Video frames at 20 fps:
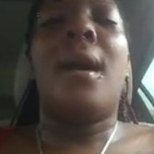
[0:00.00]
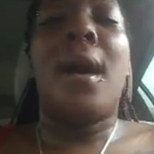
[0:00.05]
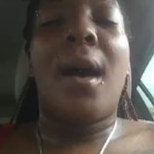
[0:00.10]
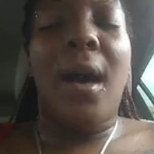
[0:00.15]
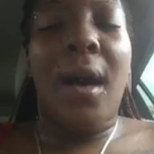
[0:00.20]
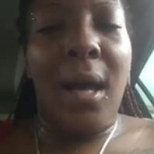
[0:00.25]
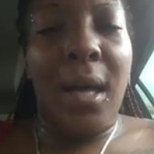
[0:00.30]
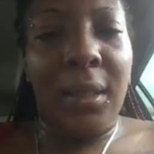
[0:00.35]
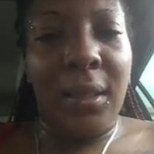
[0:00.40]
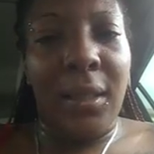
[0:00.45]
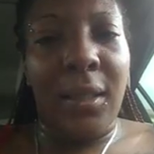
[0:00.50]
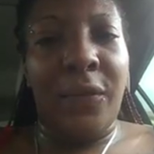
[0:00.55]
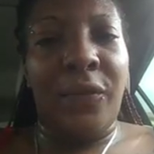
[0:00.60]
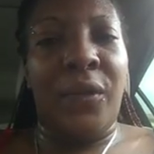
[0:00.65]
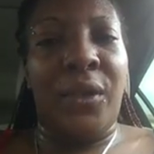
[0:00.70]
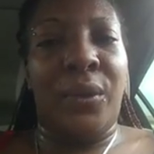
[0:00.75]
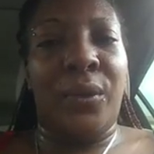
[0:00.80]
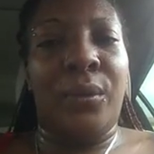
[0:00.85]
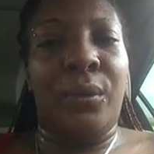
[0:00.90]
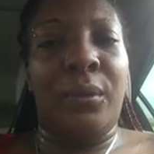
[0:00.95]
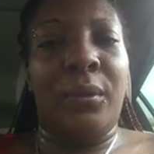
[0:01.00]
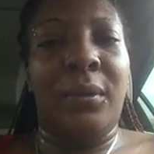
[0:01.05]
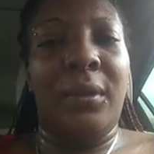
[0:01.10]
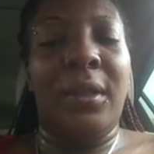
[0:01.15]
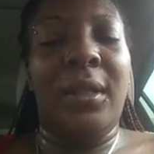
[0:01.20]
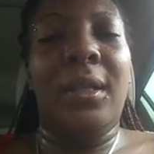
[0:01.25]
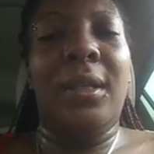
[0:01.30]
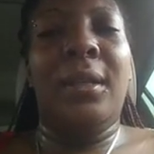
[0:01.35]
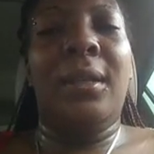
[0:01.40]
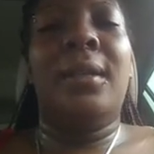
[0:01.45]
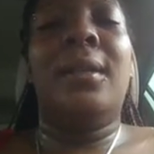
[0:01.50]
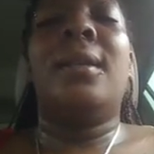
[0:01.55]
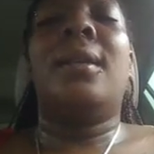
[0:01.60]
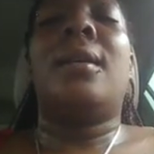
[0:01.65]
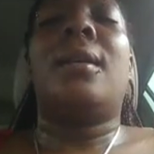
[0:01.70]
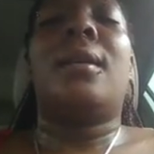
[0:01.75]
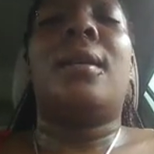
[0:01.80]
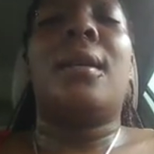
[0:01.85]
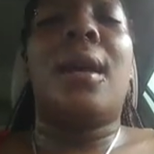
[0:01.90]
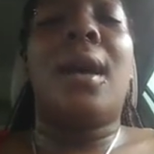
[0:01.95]
I love you.
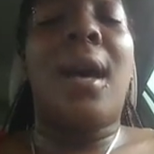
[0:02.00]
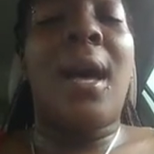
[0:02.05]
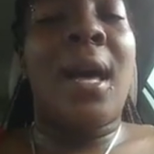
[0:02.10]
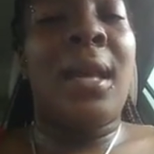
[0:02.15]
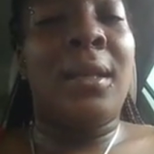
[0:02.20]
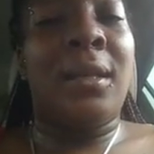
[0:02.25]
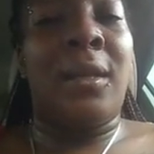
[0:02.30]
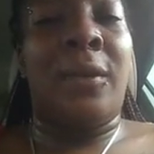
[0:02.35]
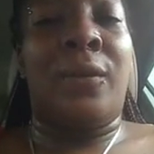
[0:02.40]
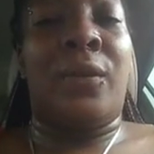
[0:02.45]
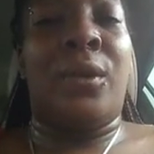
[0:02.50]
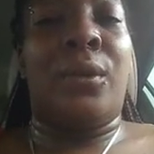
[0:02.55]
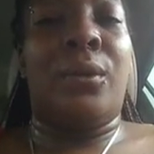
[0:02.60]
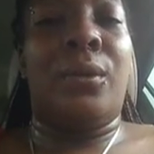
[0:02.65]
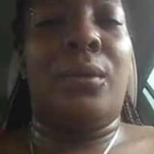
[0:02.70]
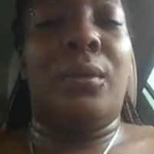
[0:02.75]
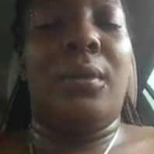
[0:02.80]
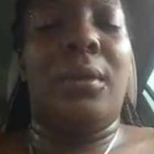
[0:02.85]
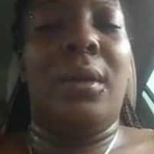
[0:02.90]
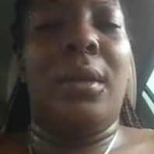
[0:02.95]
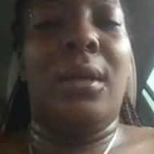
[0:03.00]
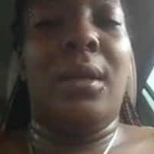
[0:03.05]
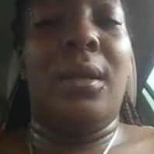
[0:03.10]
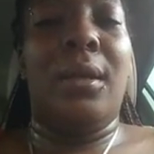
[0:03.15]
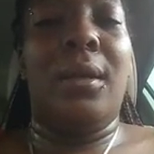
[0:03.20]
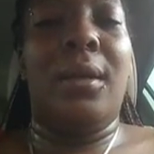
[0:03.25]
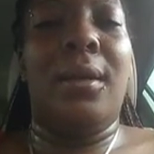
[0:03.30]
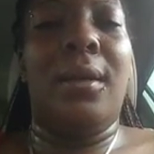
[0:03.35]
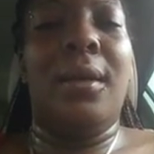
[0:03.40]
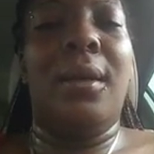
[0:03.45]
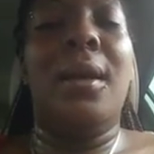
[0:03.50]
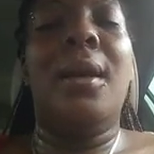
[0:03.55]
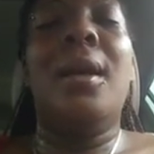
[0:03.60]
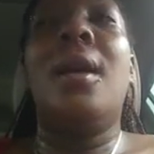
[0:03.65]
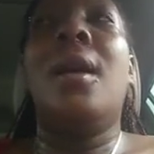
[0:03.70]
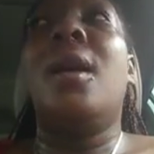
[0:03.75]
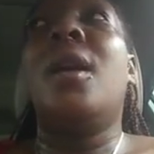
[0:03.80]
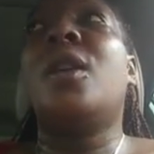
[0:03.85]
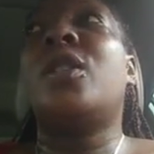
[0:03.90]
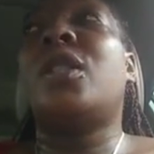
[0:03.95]
I love you.
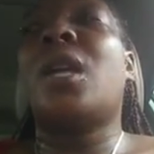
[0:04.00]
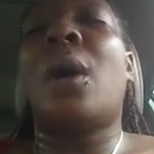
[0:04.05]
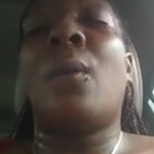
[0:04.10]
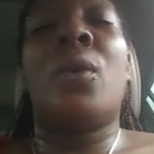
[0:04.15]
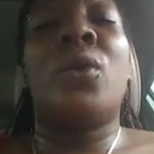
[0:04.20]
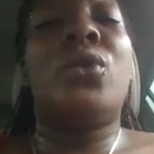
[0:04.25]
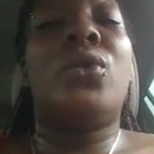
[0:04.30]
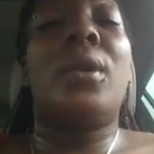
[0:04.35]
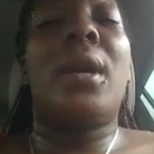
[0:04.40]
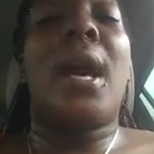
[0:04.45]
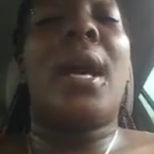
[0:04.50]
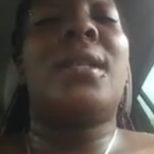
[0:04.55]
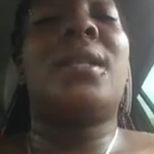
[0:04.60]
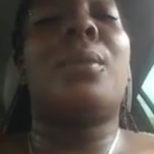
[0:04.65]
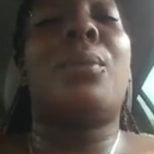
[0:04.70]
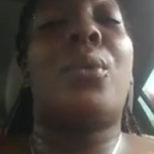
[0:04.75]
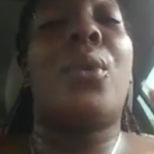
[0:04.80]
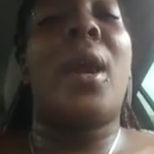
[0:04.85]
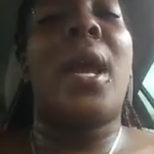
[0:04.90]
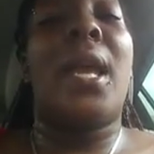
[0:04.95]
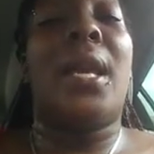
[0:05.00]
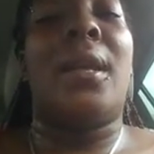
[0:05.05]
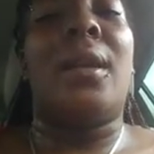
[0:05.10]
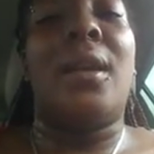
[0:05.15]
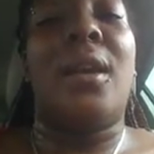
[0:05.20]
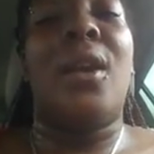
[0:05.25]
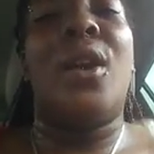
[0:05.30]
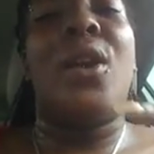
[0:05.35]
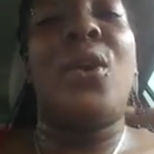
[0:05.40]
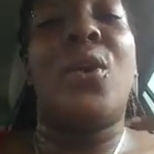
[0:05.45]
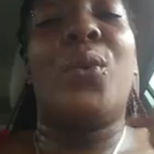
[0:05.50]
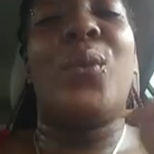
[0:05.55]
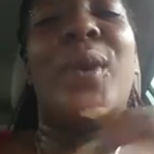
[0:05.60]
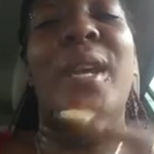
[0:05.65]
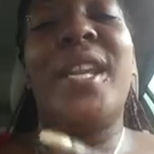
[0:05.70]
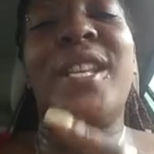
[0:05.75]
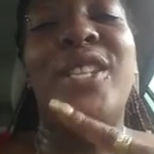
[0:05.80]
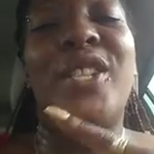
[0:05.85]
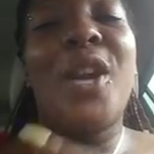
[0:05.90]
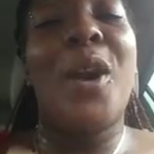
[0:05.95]
So I want you guys to pray,
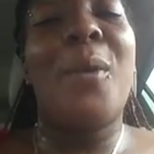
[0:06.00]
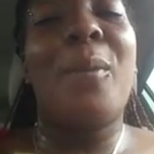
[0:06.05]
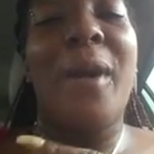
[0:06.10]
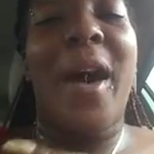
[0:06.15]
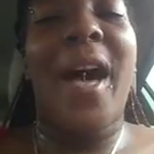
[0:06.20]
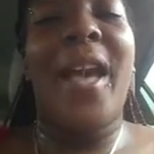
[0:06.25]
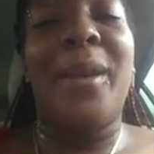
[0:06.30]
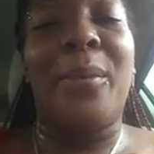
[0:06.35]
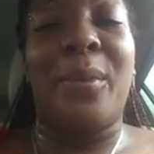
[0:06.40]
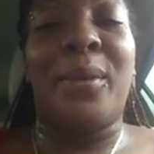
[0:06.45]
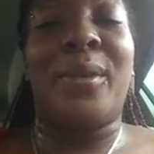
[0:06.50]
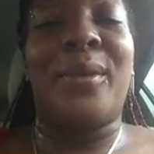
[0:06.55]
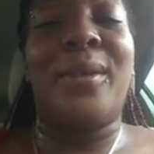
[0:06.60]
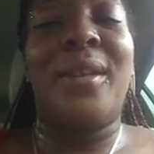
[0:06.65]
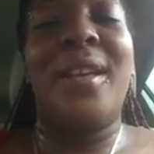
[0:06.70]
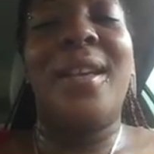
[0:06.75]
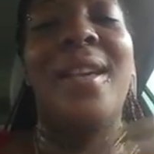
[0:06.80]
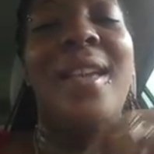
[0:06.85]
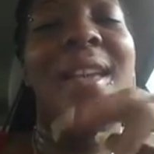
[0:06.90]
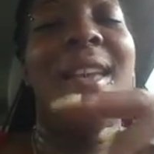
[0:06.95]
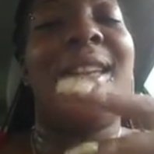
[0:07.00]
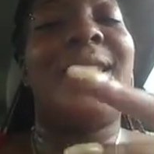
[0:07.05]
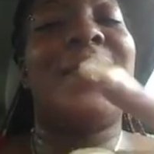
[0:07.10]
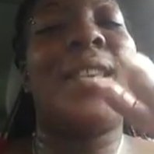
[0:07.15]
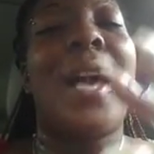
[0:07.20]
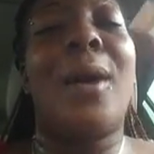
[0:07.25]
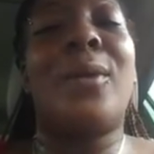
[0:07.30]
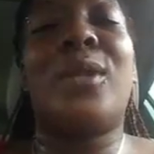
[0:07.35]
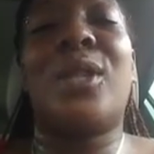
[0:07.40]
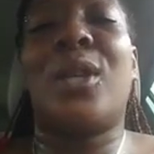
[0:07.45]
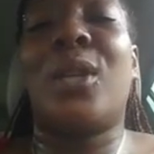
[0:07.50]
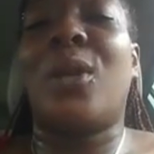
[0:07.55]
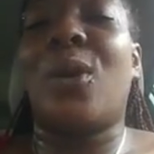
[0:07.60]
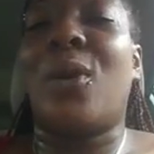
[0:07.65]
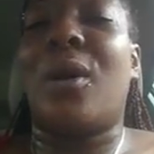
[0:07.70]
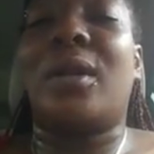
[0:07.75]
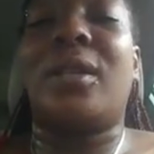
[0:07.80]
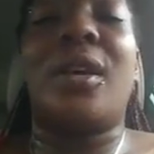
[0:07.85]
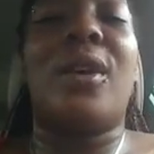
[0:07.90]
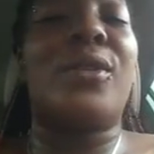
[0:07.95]
read your Bible, and talk to the
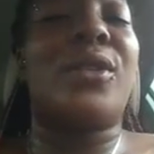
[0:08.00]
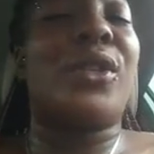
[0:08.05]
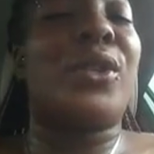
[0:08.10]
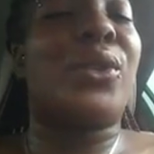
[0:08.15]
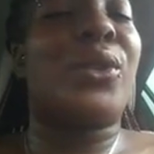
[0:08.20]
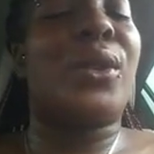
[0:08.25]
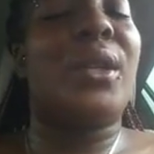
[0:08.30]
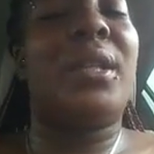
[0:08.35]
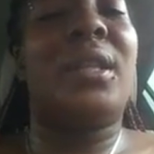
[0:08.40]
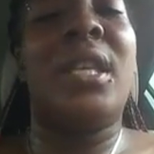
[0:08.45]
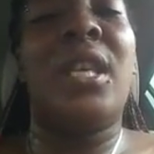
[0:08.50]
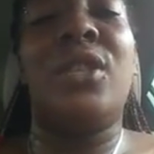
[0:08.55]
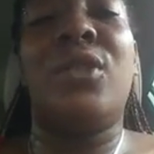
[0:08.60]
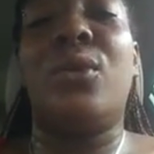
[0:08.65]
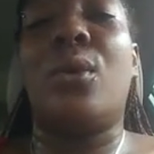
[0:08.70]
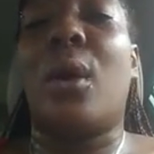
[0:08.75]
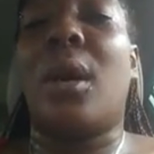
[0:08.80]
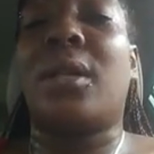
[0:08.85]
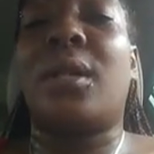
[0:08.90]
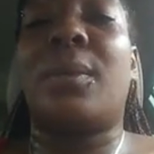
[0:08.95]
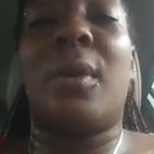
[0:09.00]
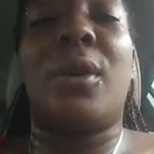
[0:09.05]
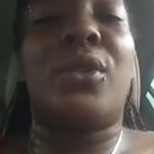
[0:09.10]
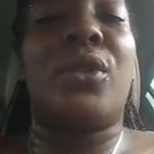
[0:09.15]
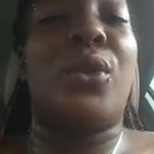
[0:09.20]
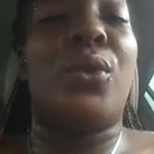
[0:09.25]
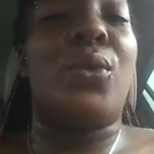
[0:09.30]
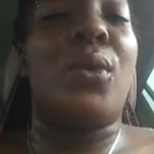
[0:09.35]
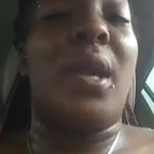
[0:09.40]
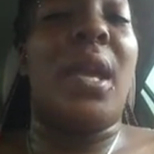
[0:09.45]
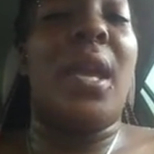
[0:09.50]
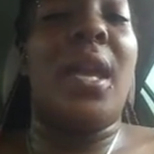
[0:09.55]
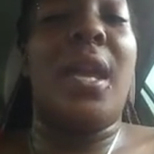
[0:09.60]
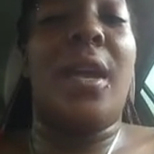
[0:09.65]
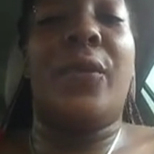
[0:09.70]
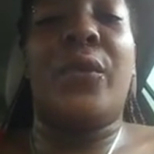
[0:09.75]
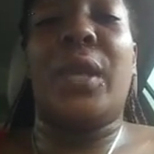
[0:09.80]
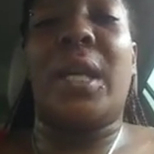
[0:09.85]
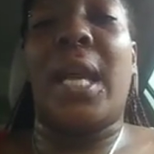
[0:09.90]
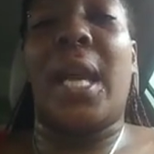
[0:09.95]
Lord. Those are the 3 things you are supposed to do
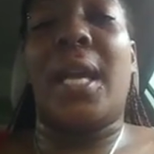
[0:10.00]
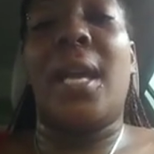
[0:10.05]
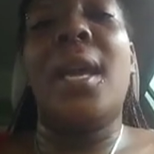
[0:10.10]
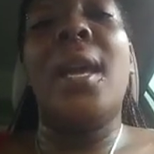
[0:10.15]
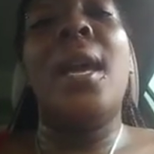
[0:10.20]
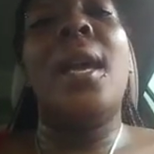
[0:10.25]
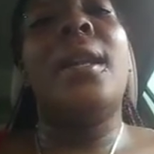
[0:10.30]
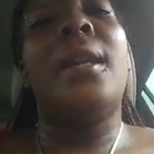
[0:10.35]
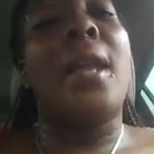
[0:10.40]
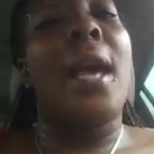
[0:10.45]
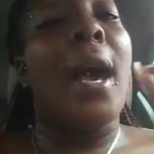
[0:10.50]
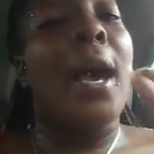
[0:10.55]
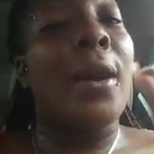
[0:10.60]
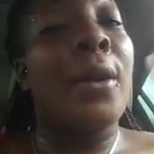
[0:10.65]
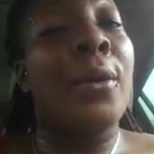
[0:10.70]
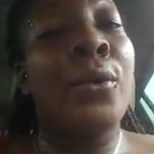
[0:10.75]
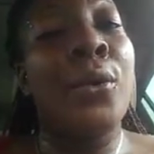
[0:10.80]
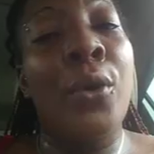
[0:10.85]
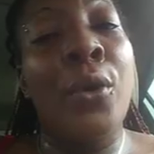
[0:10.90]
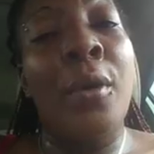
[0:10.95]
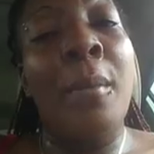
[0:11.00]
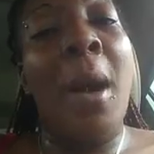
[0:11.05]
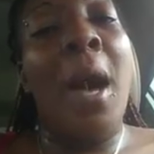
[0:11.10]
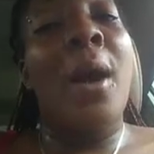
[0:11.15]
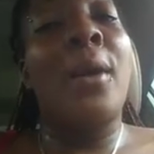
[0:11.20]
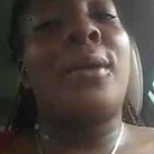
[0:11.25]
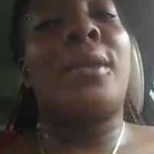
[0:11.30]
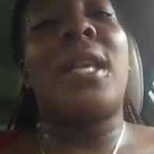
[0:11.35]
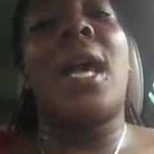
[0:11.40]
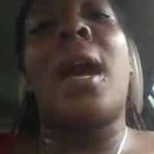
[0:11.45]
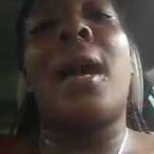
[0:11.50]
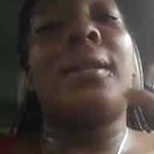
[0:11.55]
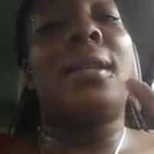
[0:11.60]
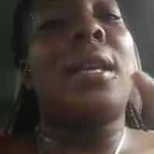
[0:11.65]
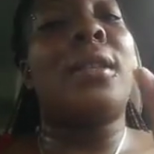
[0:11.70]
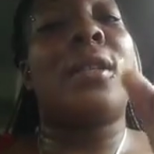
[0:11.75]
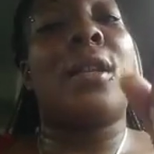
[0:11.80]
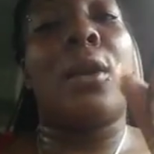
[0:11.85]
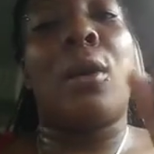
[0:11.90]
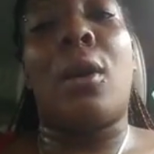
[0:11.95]
every day. Now, I don't do them all the time. I
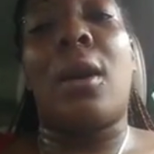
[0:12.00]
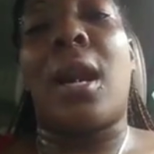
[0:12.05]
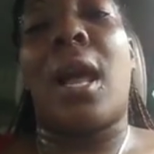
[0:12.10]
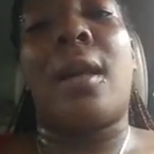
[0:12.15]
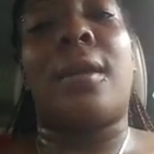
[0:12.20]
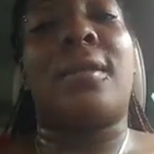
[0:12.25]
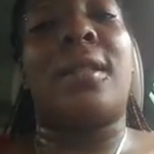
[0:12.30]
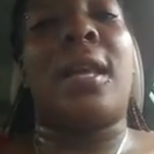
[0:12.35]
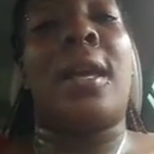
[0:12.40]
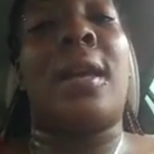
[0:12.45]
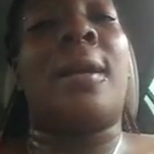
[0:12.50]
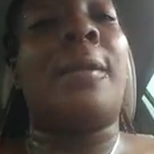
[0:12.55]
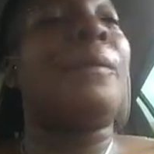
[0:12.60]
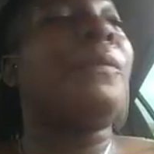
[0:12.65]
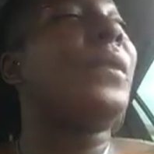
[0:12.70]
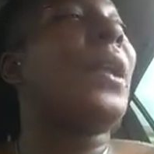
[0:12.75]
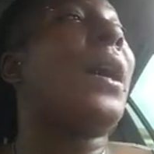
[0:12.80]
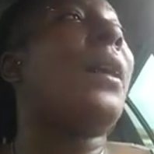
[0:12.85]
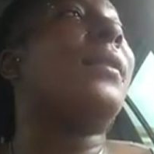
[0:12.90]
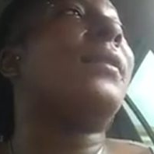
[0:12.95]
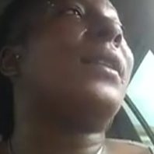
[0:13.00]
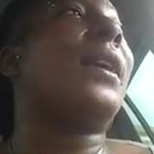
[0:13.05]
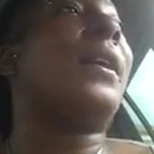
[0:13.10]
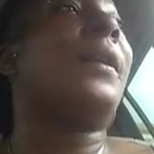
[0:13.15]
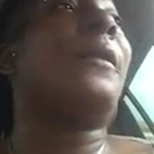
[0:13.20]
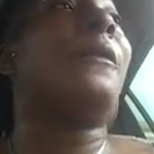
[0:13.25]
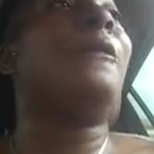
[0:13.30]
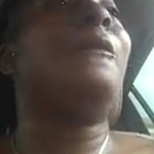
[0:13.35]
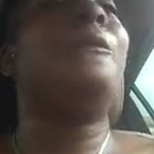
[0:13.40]
talk to the Lord all the time. All the time.